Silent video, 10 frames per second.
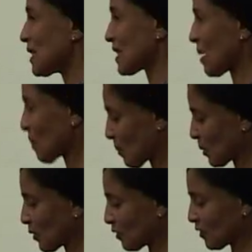Please come
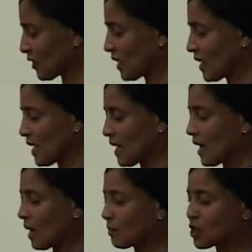up, Prof.
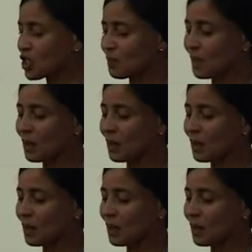She's